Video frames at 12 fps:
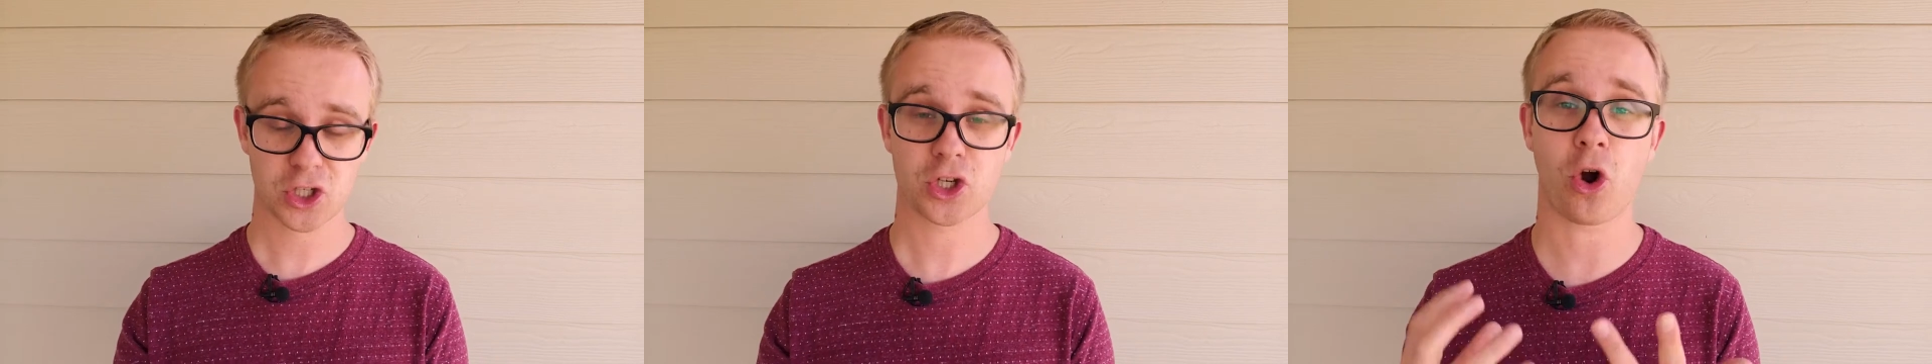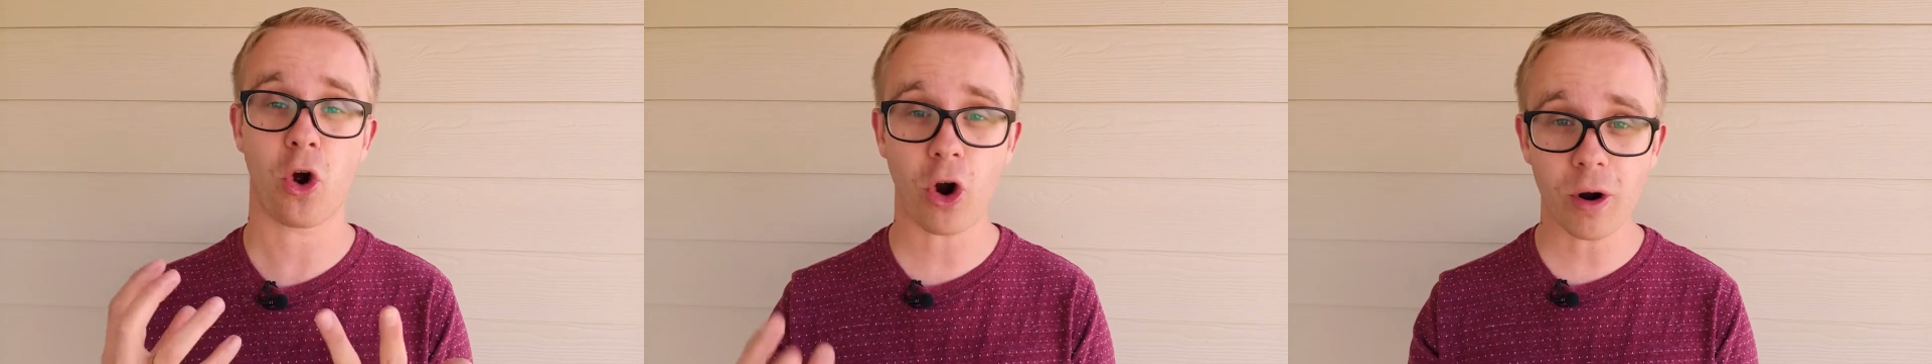
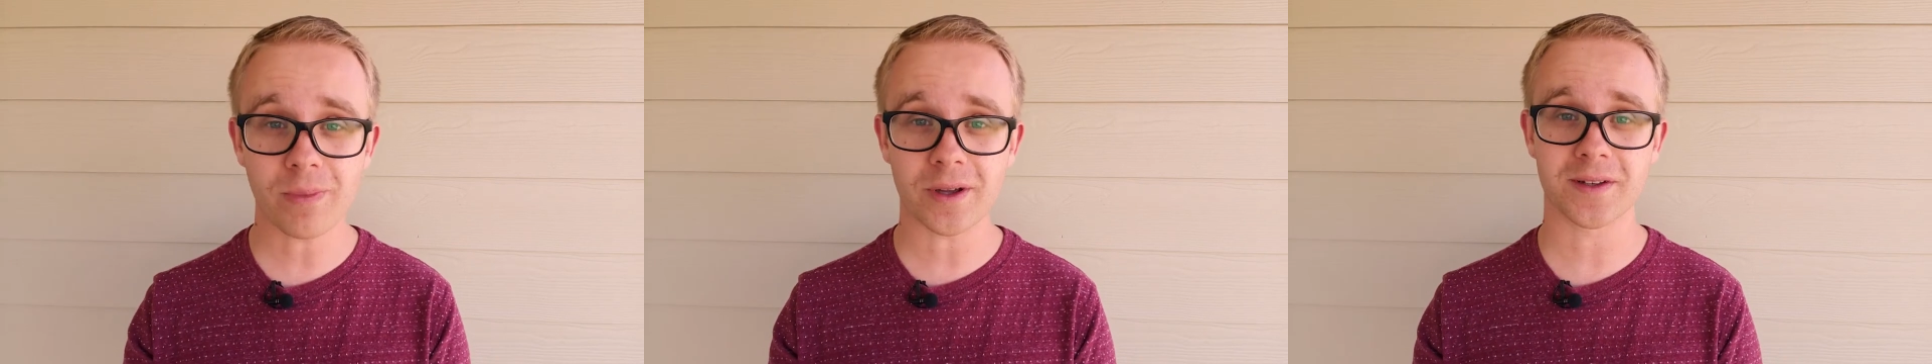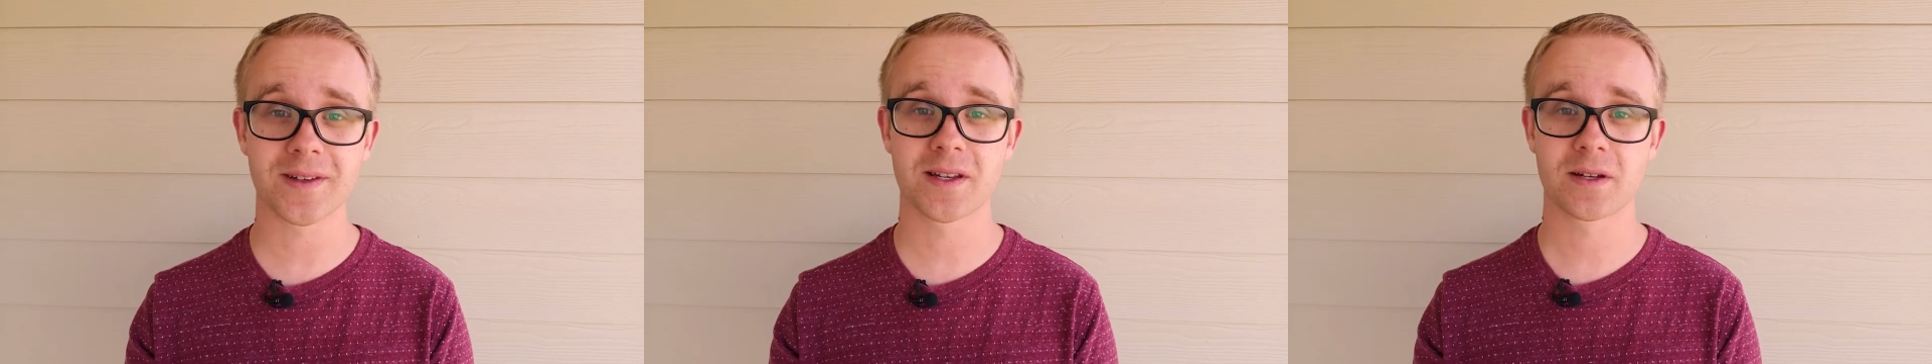
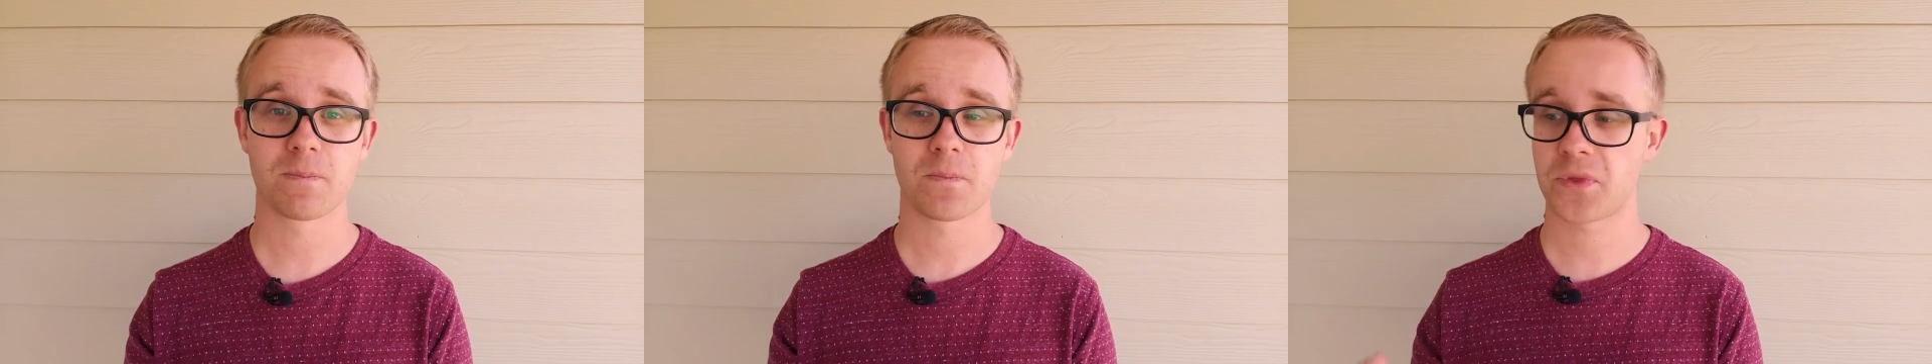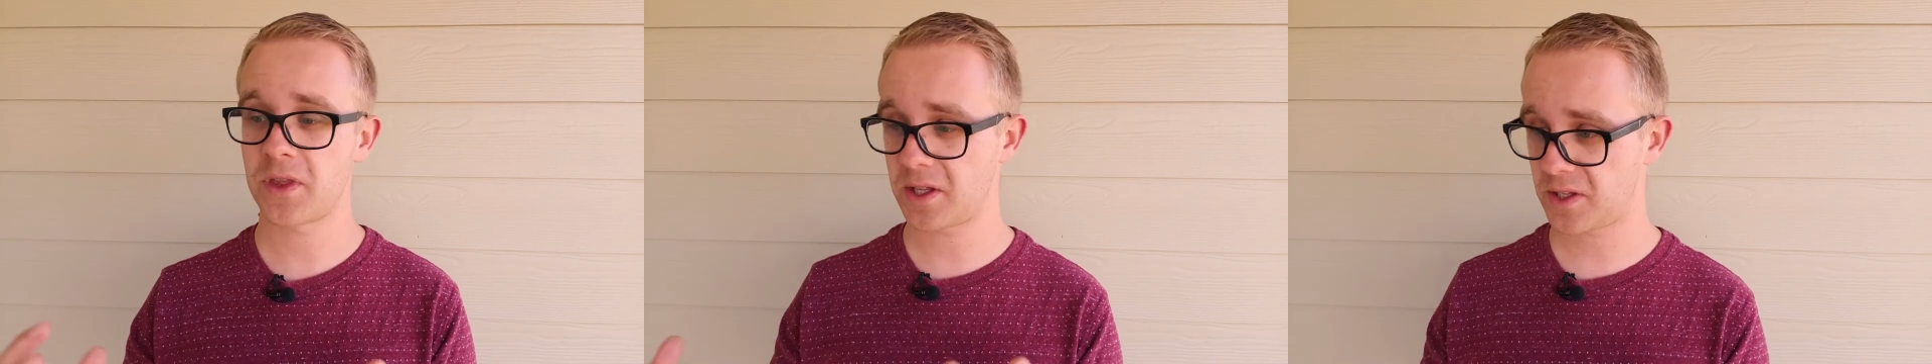torment
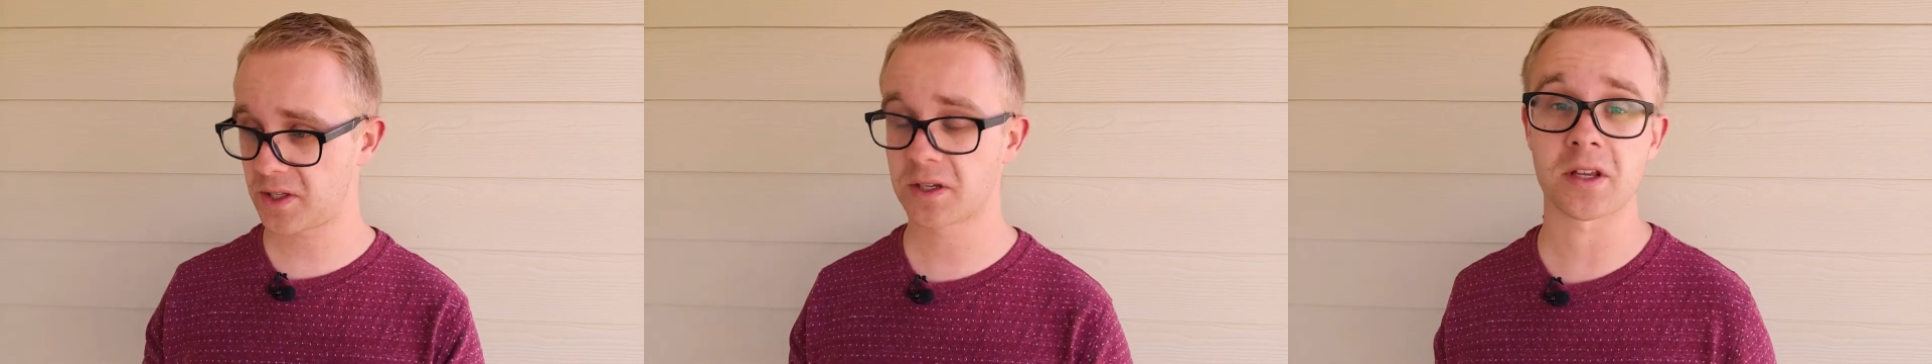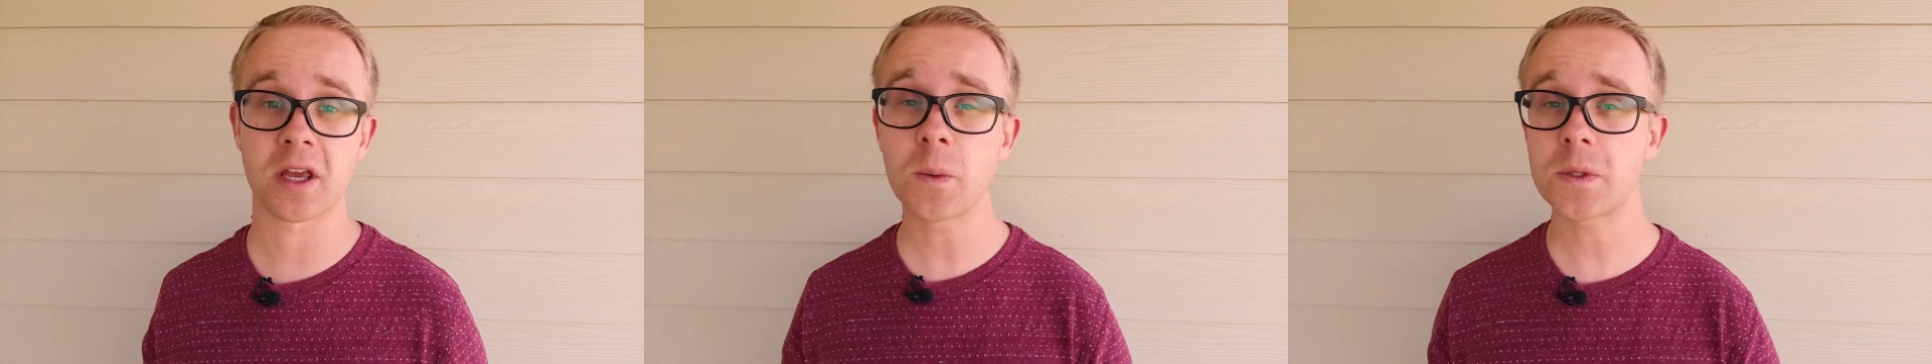that
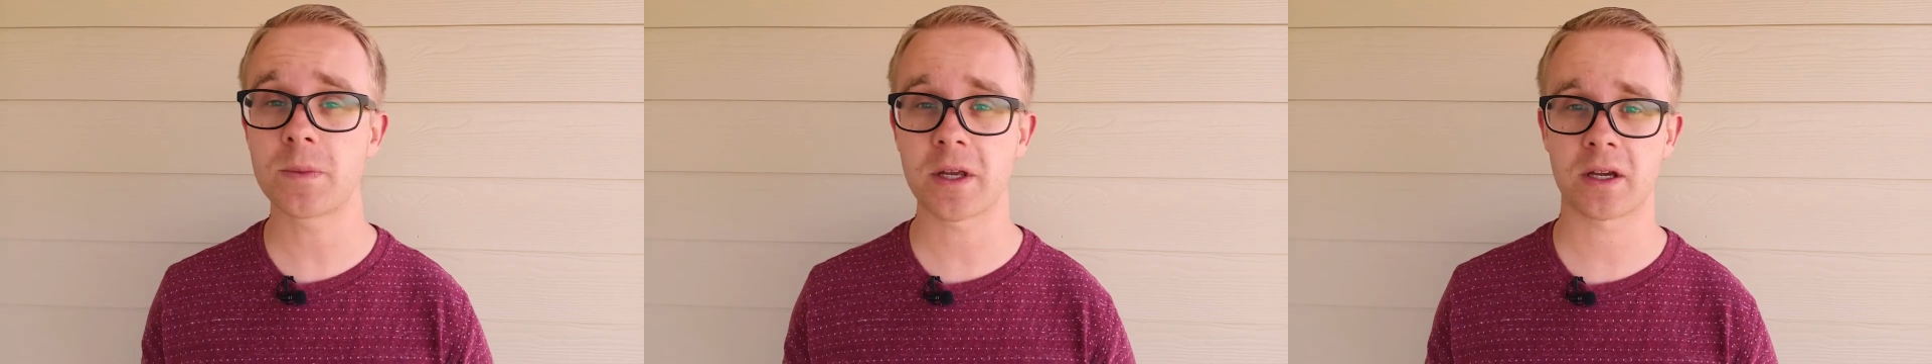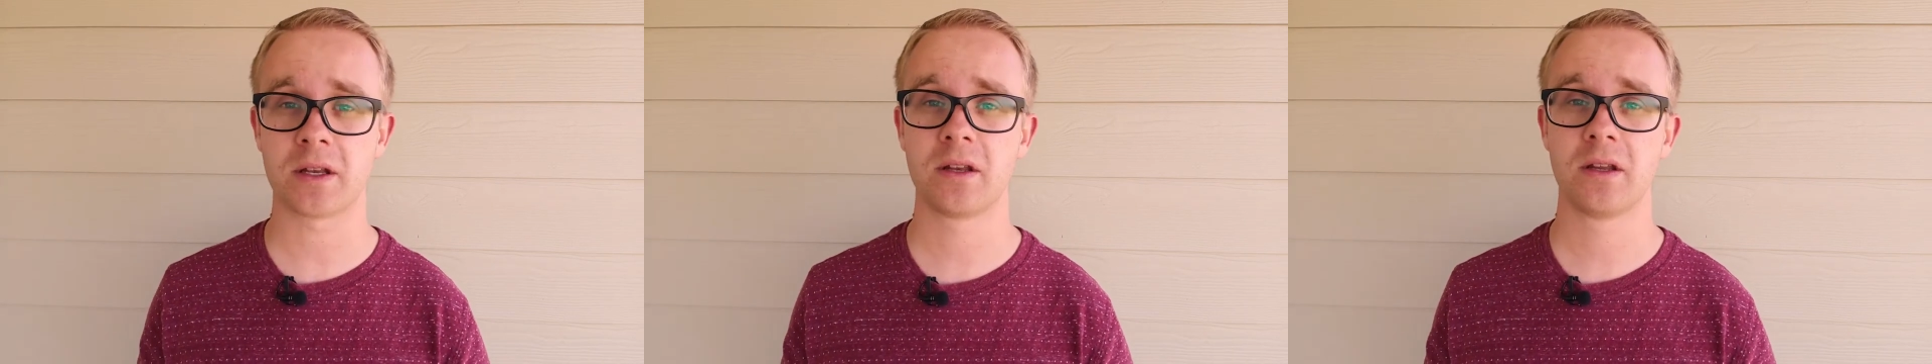sin keeps me
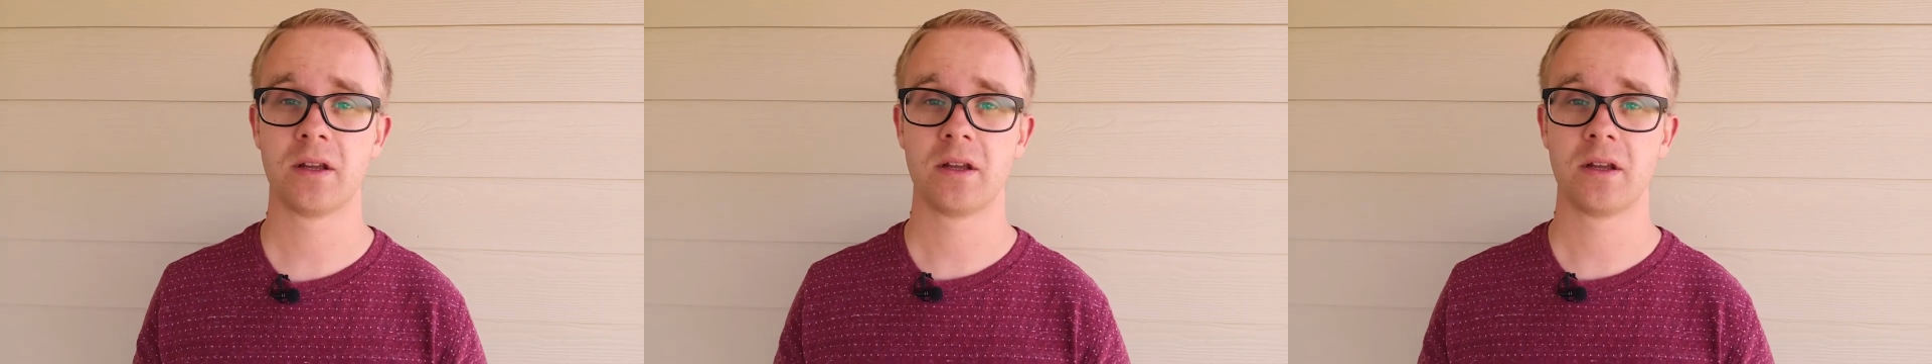in,